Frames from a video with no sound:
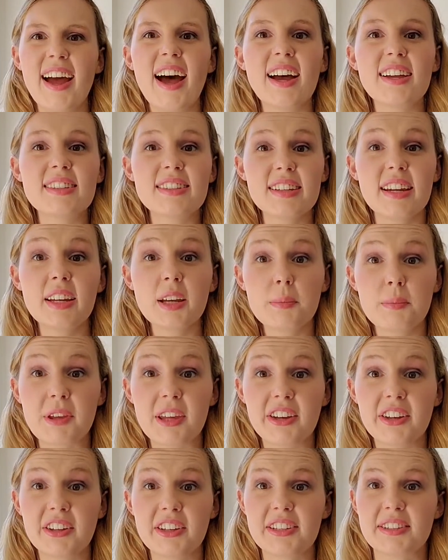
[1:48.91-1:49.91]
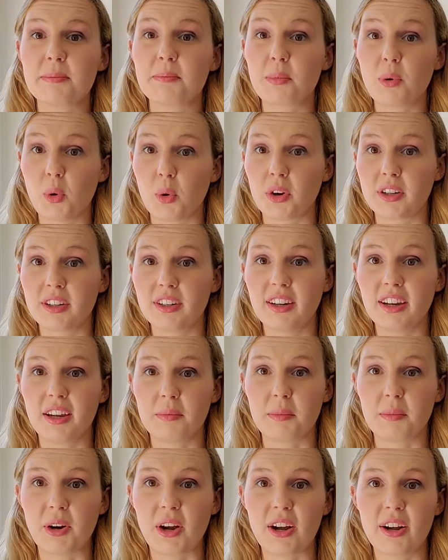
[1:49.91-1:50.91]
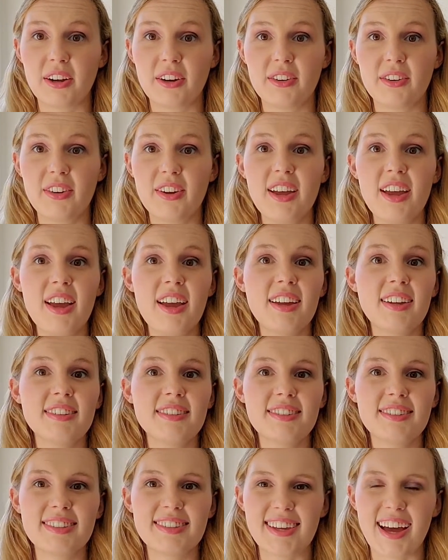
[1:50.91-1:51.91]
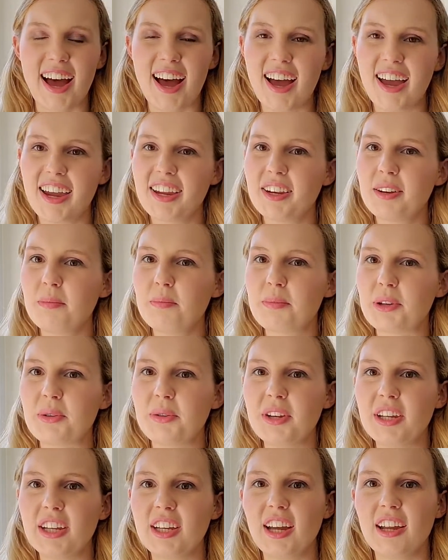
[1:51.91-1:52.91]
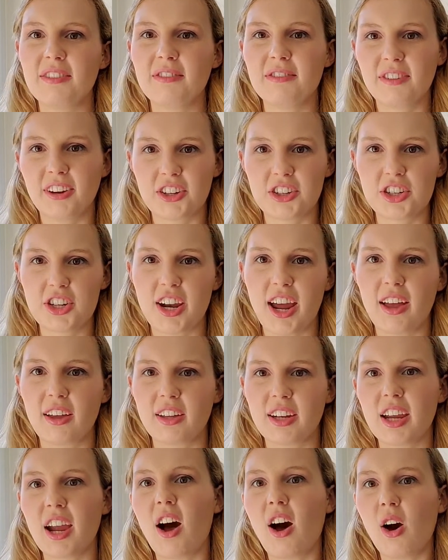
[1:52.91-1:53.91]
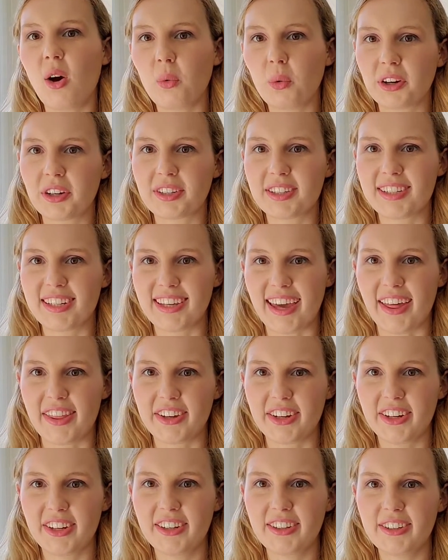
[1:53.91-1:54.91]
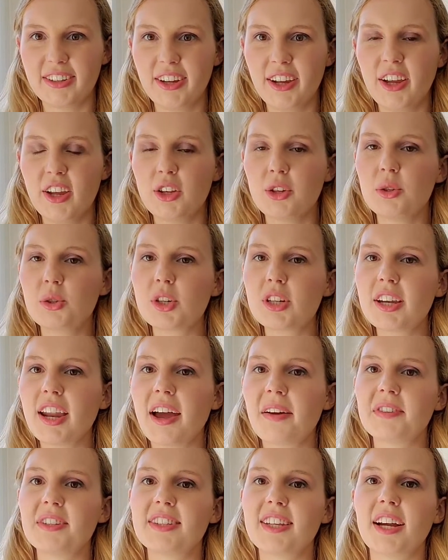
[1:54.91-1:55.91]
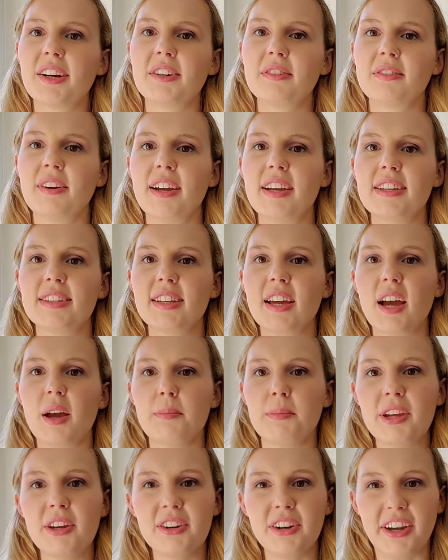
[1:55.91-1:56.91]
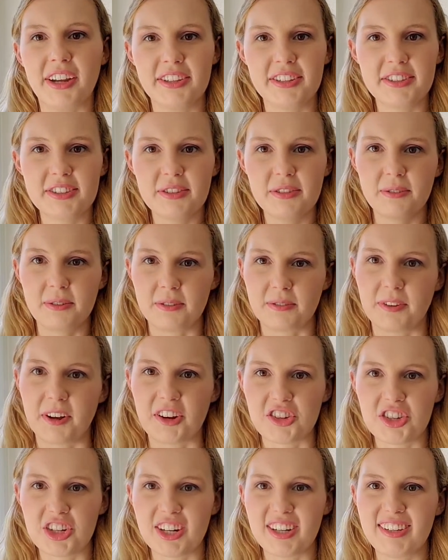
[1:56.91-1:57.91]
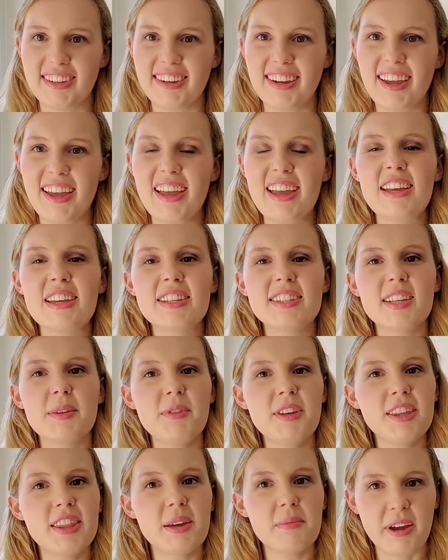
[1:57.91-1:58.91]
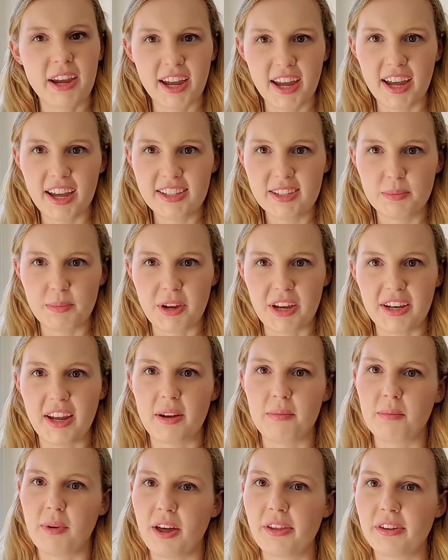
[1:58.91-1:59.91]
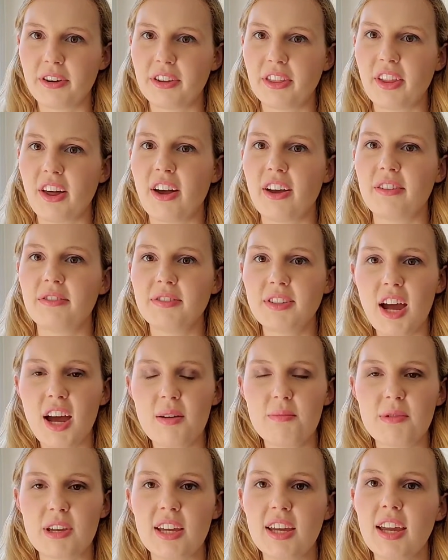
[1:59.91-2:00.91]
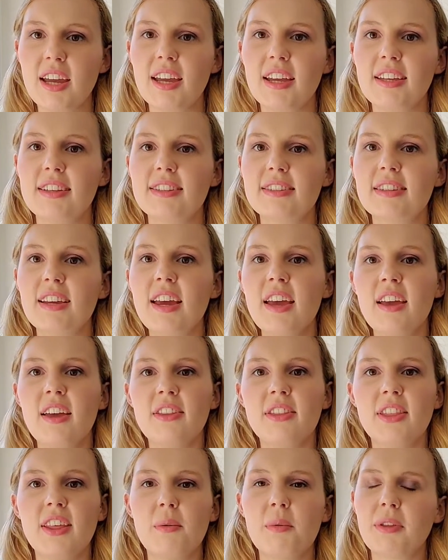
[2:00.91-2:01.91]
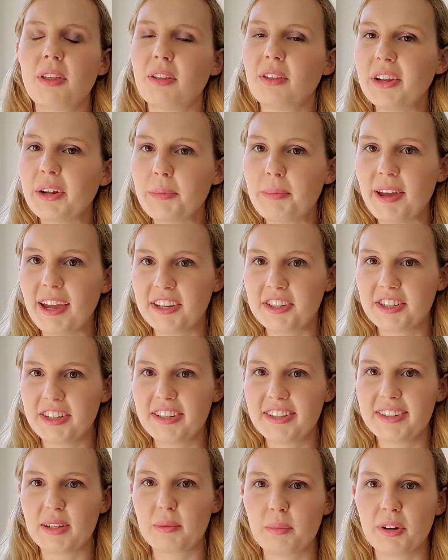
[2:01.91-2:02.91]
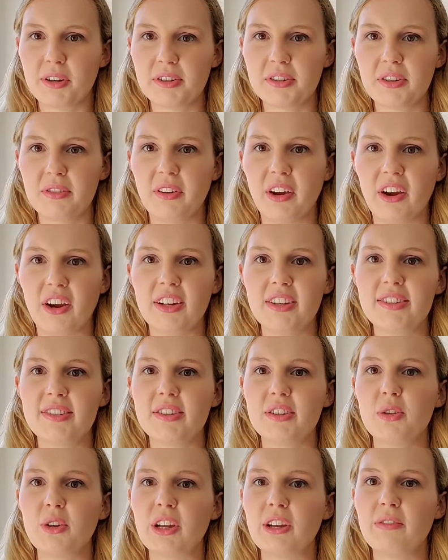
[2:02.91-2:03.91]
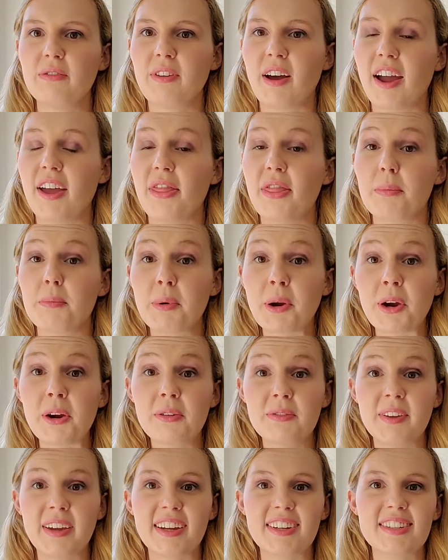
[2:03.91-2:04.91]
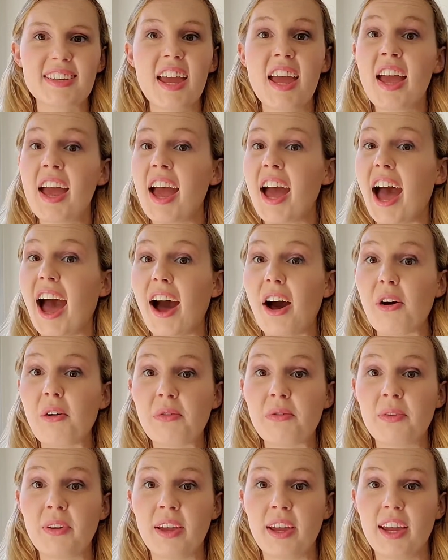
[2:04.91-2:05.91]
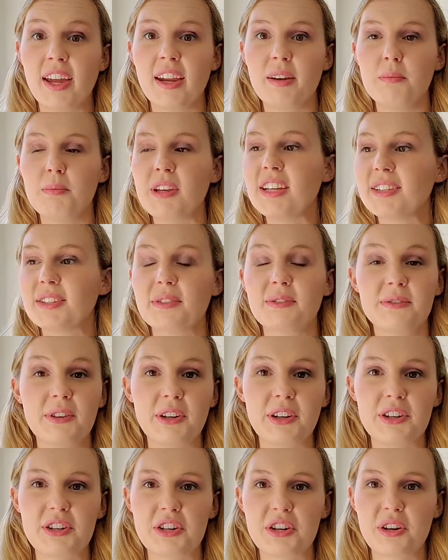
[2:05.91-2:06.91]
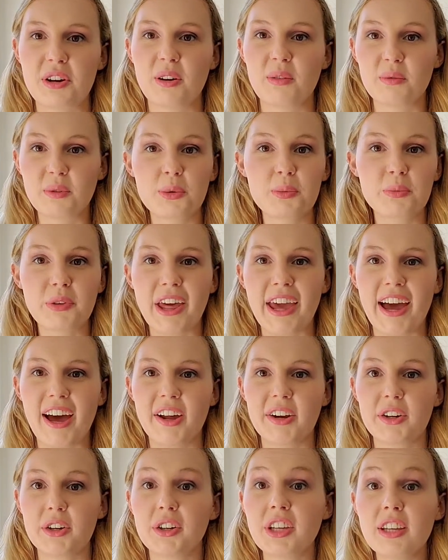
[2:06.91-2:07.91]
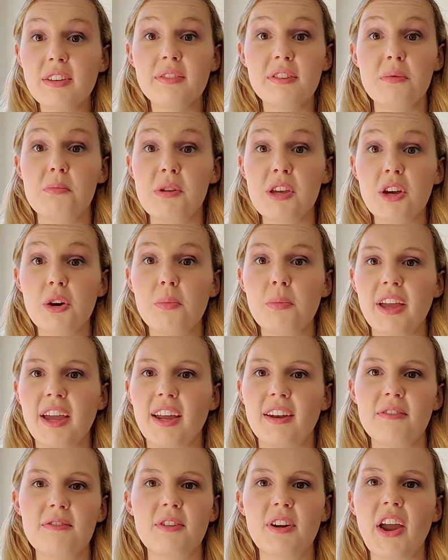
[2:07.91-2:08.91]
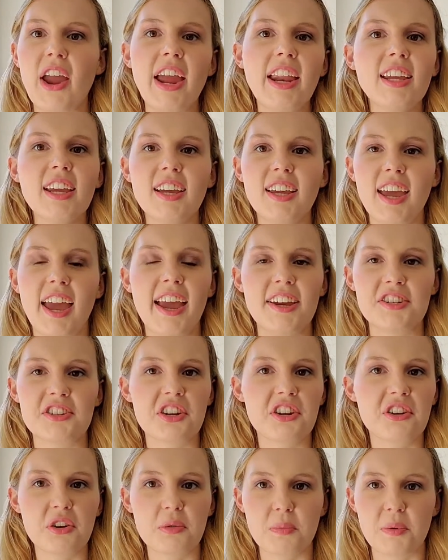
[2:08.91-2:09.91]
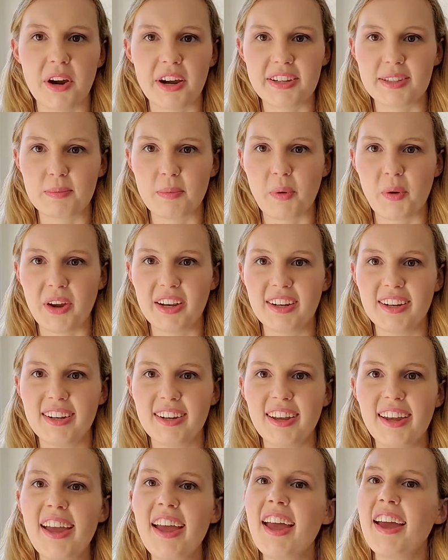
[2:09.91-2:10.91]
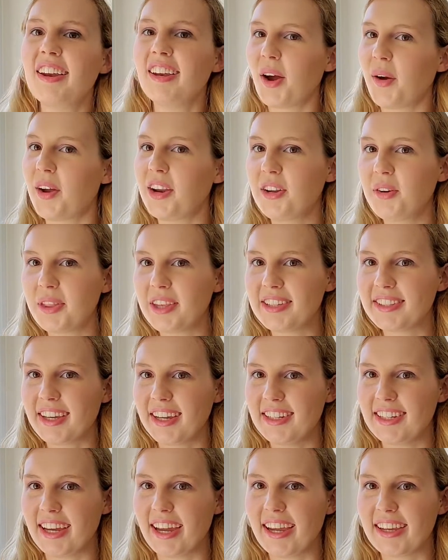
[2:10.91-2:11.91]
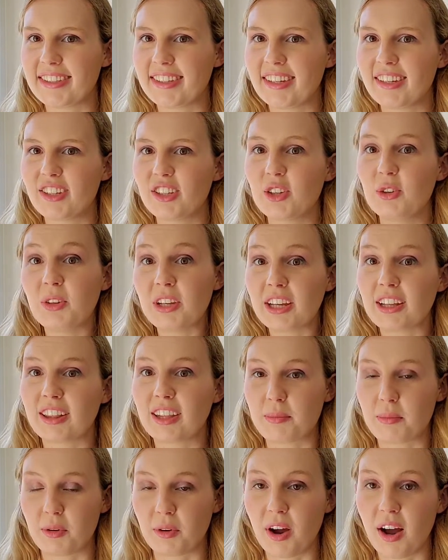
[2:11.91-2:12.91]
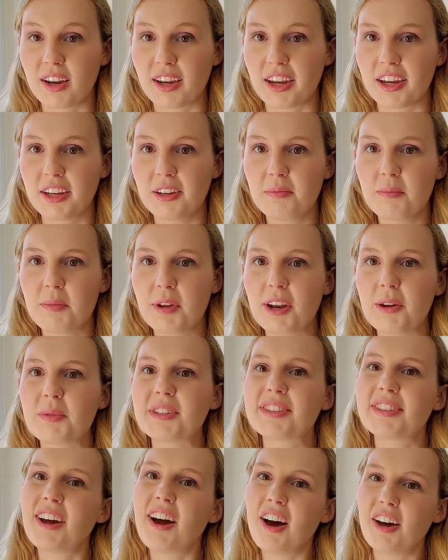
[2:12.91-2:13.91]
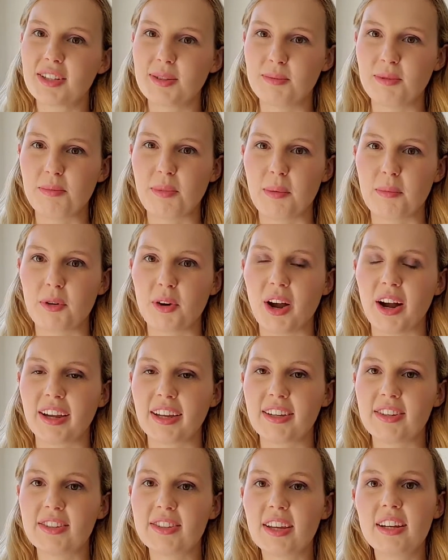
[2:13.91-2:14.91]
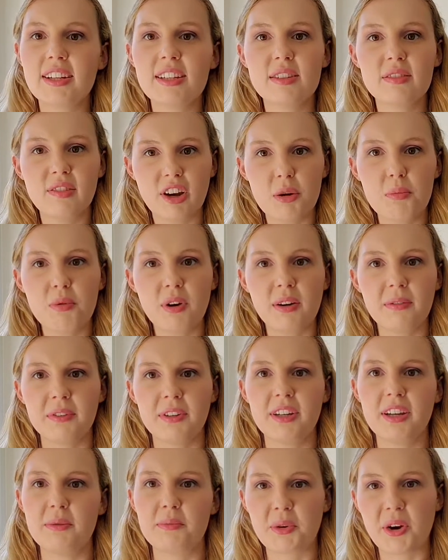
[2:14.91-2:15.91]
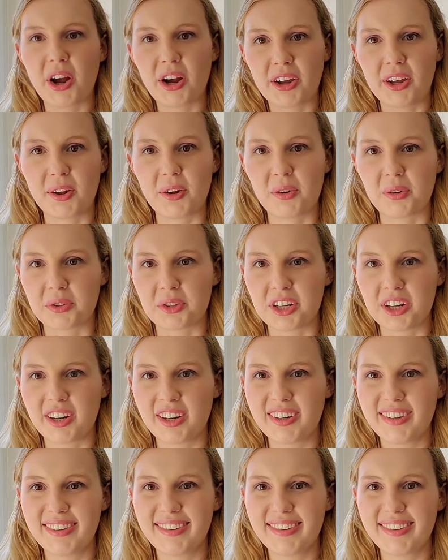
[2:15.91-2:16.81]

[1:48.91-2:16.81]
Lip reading: Aesthetic appeal is important in Morocco. Design, beauty, and functionality all work together. You shouldn't have to sacrifice appearance for function. Something that my husband and mother-in-law have taught me is that with a little patience perseverance, you can find the perfect outfit, piece of furniture, room layout, or even meal plan for any occasion or price point. Now, I know this idea isn't uniquely Moroccan, but it was taught to me by Moroccans, and it's very prevalent in Moroccan culture.